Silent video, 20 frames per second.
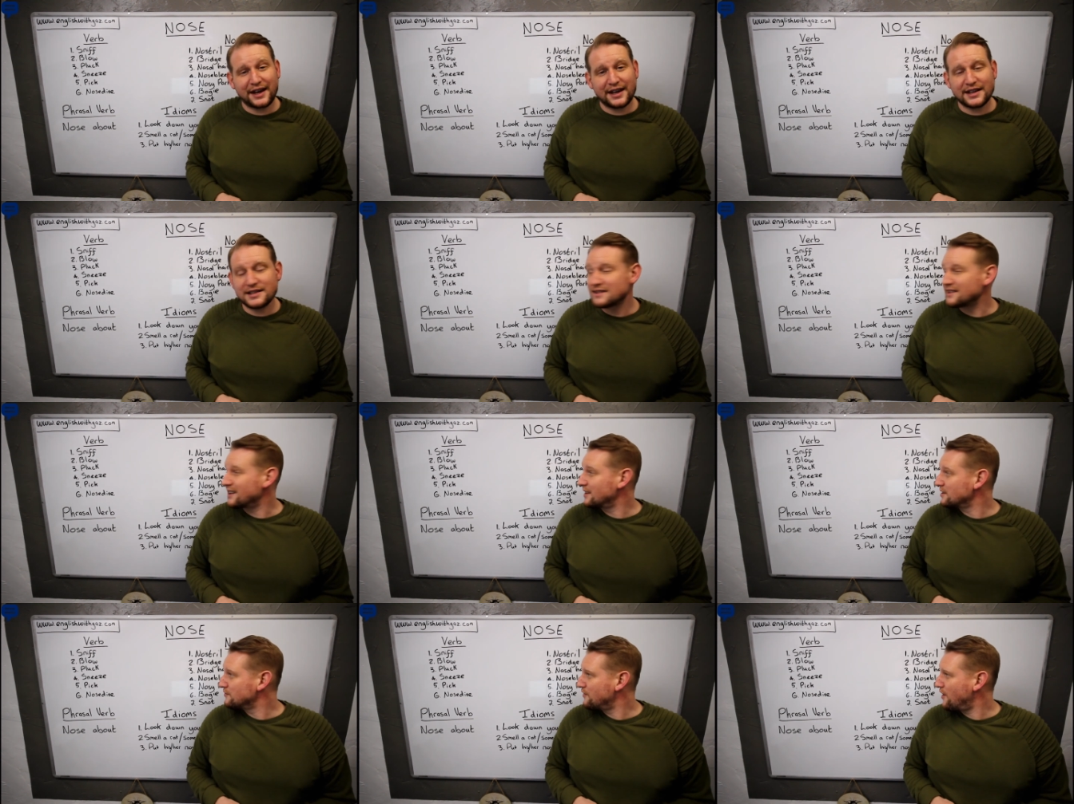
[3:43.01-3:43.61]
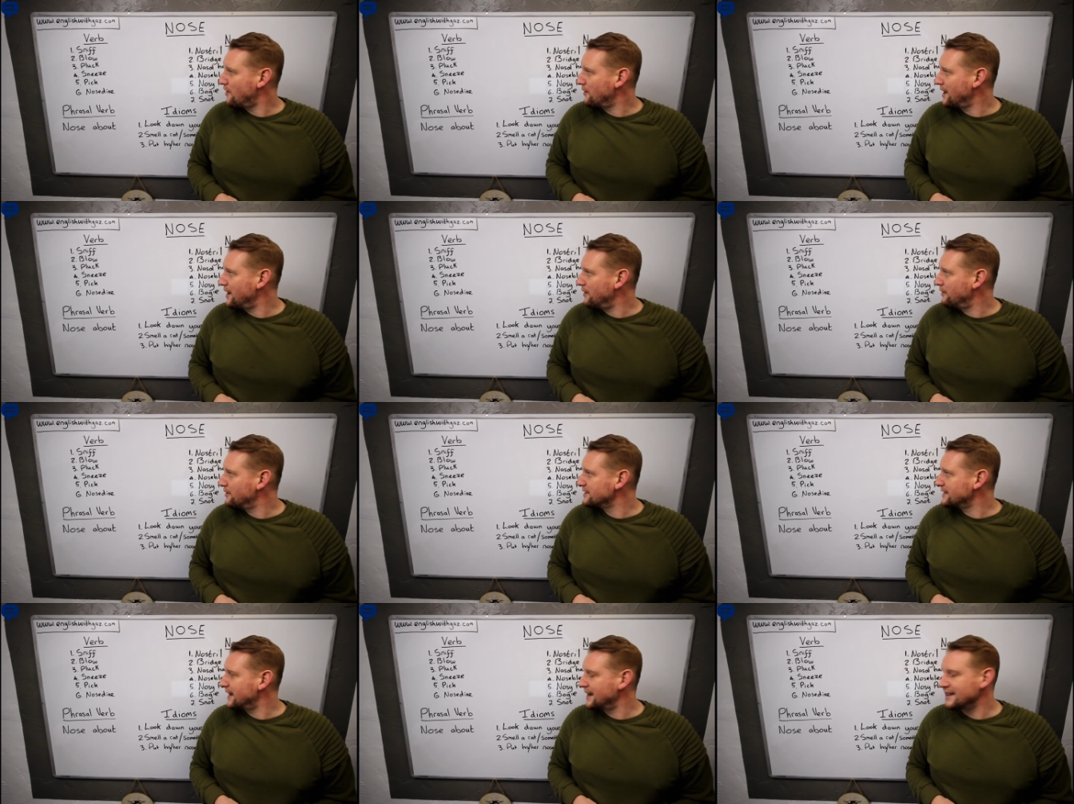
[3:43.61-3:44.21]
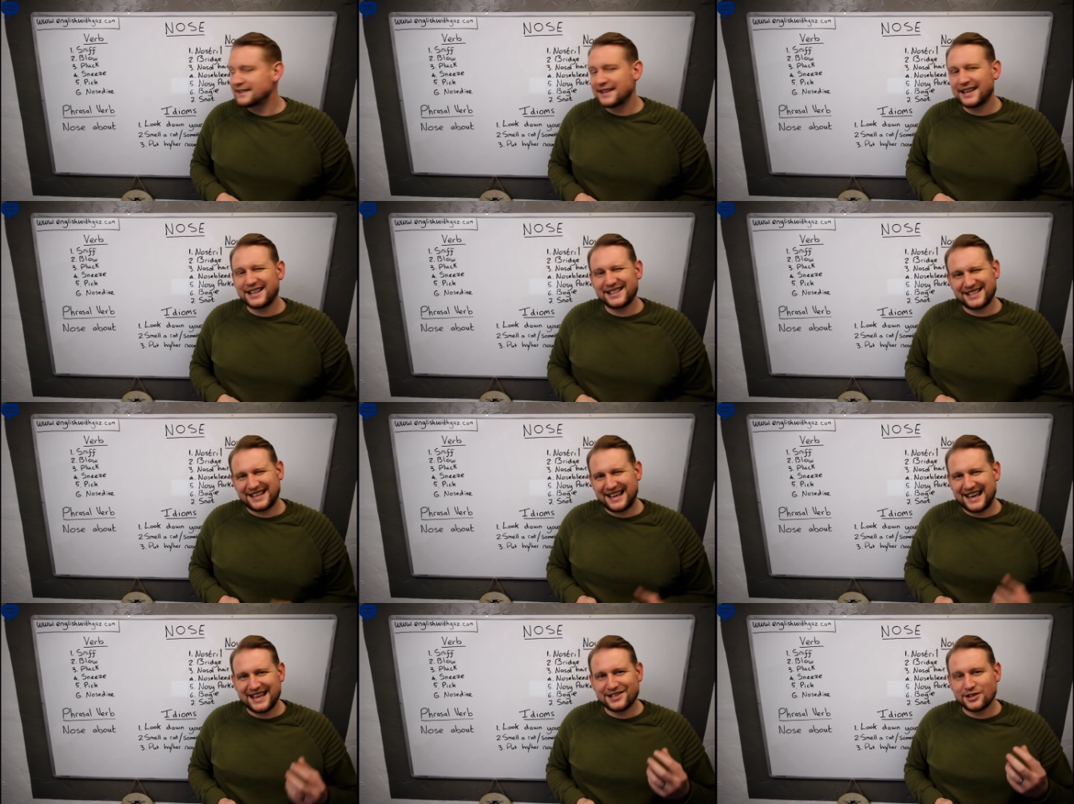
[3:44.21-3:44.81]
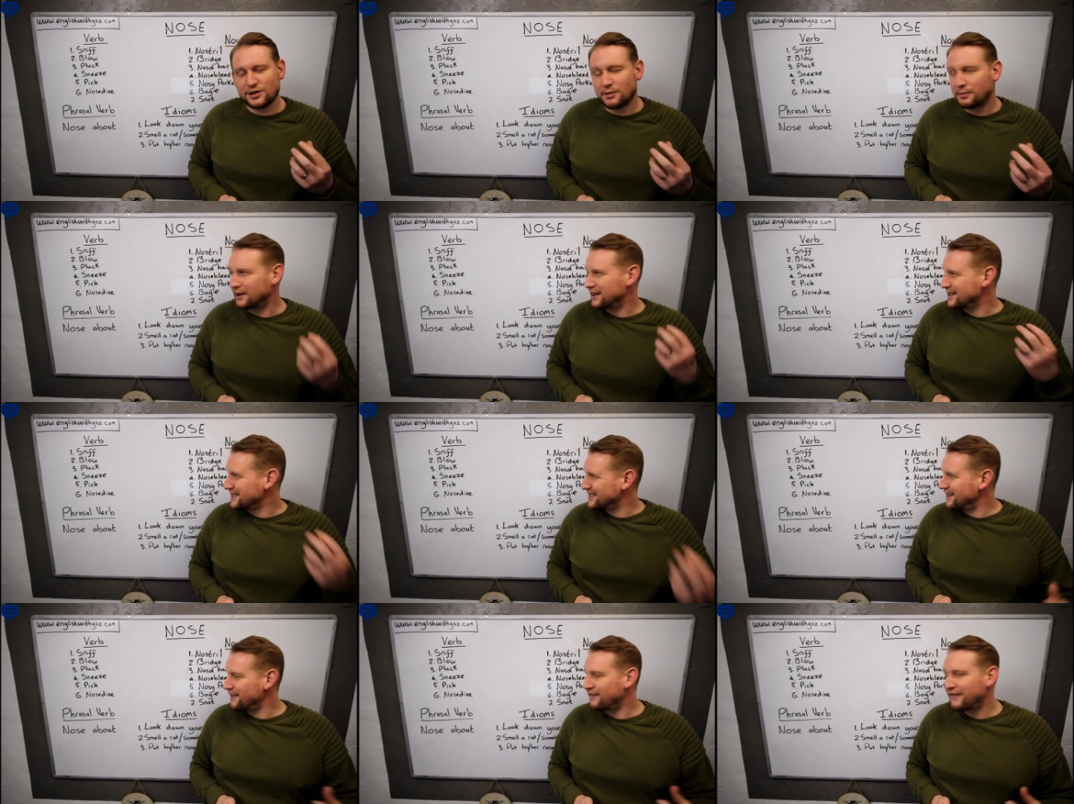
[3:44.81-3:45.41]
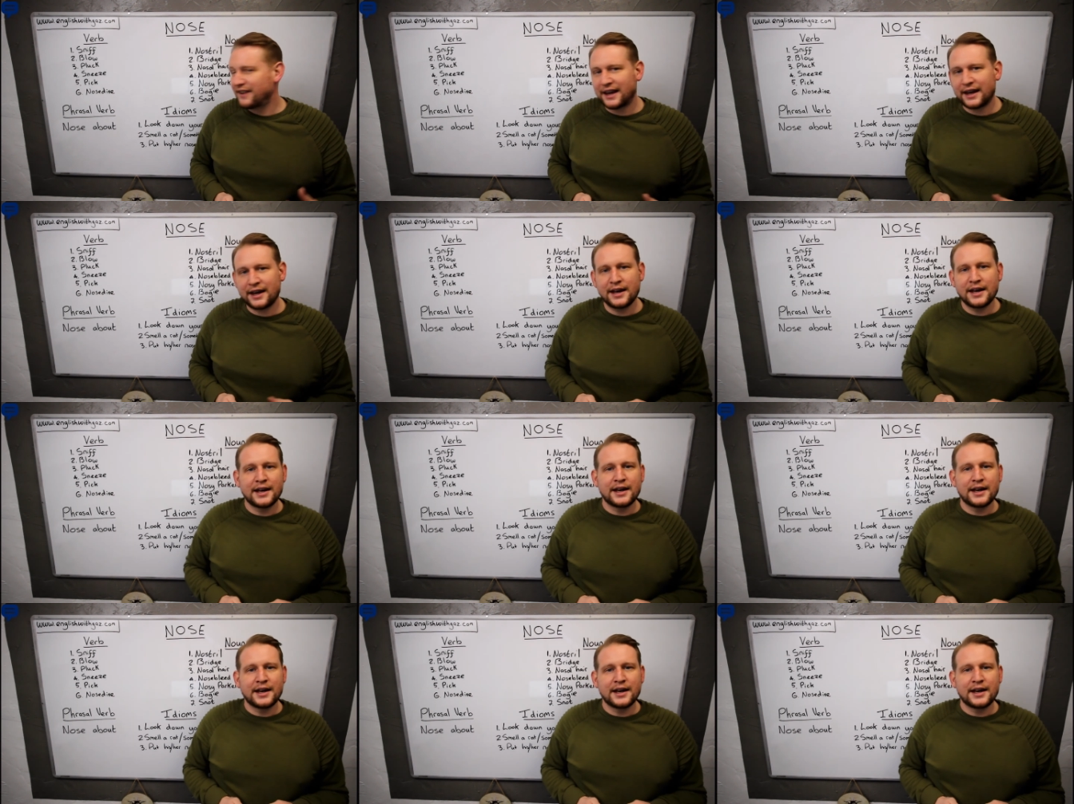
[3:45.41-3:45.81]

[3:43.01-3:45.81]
It's, it's very irritating to hear somebody sniffing.